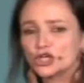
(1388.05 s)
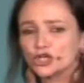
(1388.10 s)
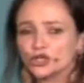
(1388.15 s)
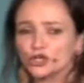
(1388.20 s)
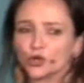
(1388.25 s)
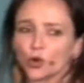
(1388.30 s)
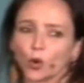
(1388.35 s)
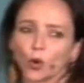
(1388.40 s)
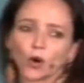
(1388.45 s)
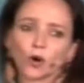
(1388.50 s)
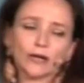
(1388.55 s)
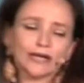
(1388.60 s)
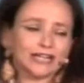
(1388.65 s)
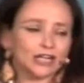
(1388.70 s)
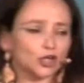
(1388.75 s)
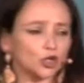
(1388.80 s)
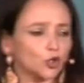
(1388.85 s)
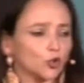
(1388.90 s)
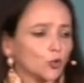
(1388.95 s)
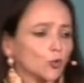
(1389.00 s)
your
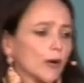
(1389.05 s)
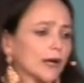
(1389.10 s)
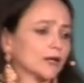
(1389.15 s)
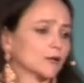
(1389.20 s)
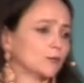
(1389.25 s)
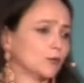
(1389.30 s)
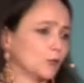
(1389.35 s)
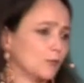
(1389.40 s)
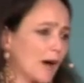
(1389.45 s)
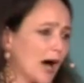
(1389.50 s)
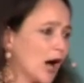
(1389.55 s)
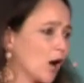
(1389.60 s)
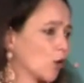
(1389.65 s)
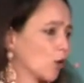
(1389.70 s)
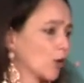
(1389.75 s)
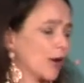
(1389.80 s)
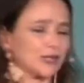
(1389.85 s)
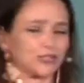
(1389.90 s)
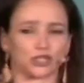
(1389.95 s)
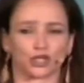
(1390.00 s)
incredible
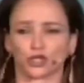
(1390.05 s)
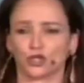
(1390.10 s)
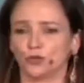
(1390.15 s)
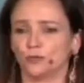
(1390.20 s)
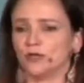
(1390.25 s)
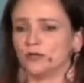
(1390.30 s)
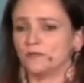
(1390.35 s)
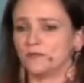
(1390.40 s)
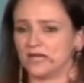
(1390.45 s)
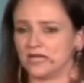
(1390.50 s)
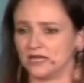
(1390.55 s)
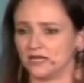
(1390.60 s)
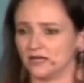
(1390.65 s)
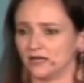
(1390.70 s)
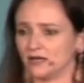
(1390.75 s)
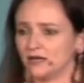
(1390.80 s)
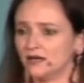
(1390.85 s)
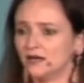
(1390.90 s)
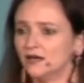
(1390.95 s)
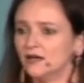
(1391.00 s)
power as a human
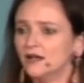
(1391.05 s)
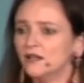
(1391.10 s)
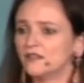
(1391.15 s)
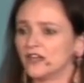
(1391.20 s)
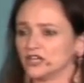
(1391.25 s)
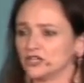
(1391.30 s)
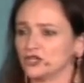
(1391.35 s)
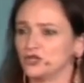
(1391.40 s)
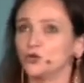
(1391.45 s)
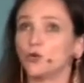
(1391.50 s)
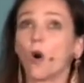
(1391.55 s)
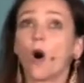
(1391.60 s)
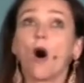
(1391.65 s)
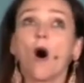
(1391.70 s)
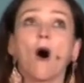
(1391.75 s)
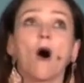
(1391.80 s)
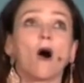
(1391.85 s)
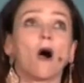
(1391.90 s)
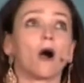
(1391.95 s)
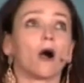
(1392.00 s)
being, that you
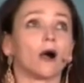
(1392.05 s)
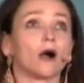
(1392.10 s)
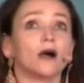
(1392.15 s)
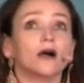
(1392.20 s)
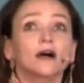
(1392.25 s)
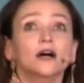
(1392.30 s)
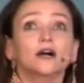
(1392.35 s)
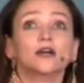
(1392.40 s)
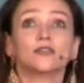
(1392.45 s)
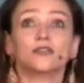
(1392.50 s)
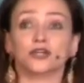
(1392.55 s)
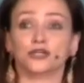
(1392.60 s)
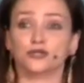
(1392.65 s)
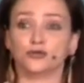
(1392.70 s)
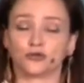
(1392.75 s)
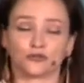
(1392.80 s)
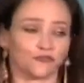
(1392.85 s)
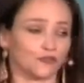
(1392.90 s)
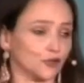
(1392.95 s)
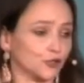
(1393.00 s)
are the
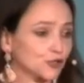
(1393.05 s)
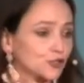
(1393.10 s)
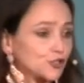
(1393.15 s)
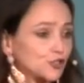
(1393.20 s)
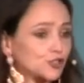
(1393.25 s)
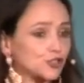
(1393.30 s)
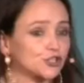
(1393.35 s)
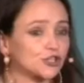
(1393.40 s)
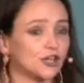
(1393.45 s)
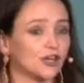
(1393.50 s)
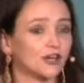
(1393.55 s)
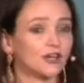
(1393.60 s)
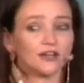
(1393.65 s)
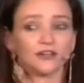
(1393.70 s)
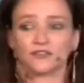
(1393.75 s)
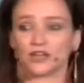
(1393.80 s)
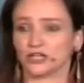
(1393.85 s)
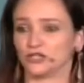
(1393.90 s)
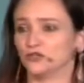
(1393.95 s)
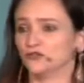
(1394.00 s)
universe
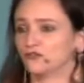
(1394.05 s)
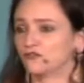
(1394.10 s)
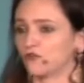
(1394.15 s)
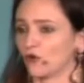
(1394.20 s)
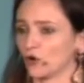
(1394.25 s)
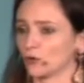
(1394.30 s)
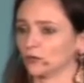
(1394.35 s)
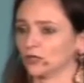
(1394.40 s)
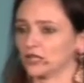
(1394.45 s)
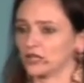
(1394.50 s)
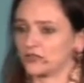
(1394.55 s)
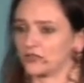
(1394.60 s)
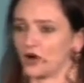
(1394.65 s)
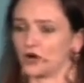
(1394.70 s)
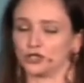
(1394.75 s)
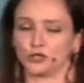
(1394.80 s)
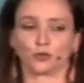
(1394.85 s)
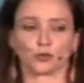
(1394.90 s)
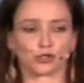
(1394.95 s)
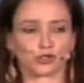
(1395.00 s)
that you formerly
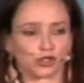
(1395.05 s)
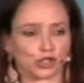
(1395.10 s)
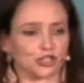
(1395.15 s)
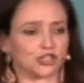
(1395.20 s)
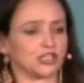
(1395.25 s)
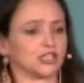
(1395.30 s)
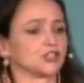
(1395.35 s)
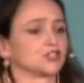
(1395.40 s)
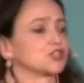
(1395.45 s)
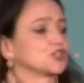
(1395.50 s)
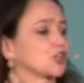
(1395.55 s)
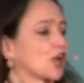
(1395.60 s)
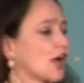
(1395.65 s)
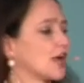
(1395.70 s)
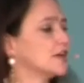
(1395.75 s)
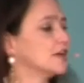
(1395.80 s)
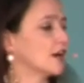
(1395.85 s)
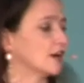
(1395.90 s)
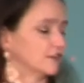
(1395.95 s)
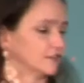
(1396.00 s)
thought you were just
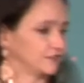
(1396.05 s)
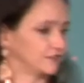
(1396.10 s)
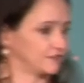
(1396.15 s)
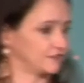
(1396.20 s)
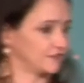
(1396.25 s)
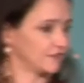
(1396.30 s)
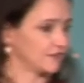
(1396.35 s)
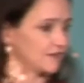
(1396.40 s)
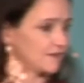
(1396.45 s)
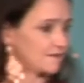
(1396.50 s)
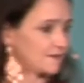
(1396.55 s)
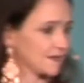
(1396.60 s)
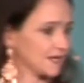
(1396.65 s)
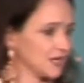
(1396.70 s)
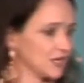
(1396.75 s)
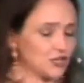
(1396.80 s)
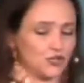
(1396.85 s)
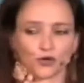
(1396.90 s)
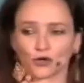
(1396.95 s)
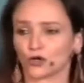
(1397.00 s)
inside of.
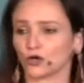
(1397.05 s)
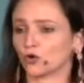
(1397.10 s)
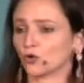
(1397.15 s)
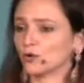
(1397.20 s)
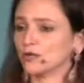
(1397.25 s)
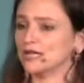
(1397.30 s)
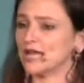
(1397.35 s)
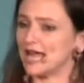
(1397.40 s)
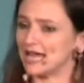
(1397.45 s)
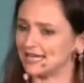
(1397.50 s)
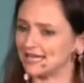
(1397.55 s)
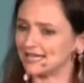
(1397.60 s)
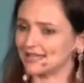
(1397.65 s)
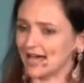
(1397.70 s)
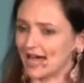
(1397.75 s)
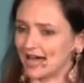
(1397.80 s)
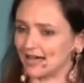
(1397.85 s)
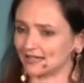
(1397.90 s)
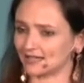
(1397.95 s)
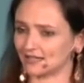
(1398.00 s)
You're creating
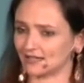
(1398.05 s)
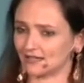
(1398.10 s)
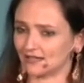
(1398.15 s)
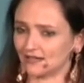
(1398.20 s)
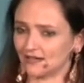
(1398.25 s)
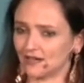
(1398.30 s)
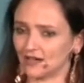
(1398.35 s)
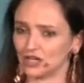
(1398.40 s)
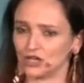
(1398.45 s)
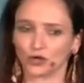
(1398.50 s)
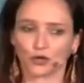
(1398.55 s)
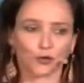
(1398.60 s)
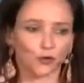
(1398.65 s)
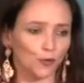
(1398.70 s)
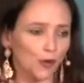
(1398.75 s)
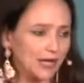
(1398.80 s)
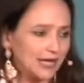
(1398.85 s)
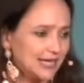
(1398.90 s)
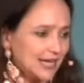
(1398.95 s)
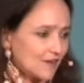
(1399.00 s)
that. You're
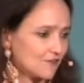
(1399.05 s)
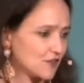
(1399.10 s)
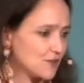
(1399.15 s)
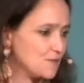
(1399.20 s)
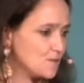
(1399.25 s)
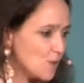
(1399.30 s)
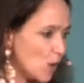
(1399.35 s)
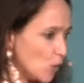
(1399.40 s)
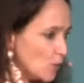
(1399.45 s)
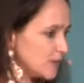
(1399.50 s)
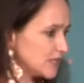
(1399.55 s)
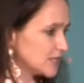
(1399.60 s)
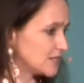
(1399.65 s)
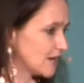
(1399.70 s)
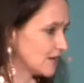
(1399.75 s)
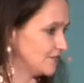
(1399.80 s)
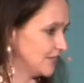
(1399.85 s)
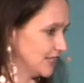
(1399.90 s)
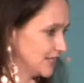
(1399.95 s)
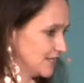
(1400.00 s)
creating every moment
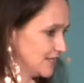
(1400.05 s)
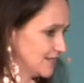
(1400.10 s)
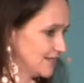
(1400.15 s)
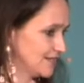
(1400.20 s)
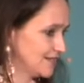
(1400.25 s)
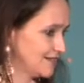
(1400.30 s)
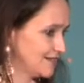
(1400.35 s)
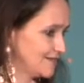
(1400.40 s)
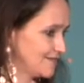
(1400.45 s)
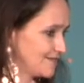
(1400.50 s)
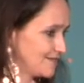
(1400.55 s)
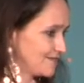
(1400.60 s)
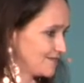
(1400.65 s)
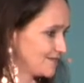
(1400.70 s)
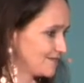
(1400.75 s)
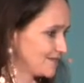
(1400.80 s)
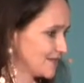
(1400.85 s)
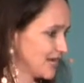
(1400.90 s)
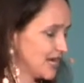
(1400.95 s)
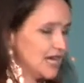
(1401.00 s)
of it.
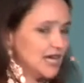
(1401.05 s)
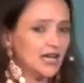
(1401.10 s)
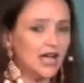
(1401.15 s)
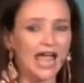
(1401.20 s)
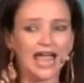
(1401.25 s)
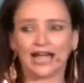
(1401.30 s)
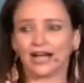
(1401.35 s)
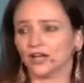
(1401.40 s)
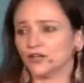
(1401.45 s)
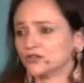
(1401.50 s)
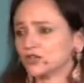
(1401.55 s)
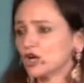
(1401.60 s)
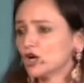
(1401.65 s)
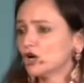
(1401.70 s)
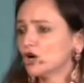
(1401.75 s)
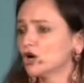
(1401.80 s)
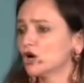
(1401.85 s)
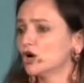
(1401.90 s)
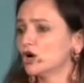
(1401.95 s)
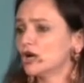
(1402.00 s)
And
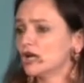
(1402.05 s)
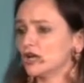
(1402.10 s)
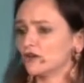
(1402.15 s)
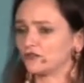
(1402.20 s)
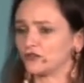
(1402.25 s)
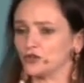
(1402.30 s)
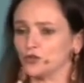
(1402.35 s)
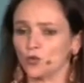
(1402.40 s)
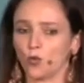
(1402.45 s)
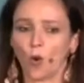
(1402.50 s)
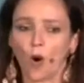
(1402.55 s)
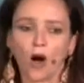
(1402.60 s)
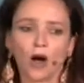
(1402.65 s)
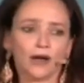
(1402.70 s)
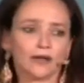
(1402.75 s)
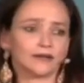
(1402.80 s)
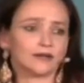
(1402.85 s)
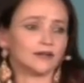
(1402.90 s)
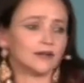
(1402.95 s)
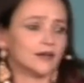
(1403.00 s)
if you
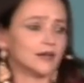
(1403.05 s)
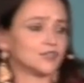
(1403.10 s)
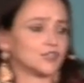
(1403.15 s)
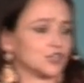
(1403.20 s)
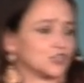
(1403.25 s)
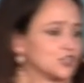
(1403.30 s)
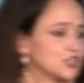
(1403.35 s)
want to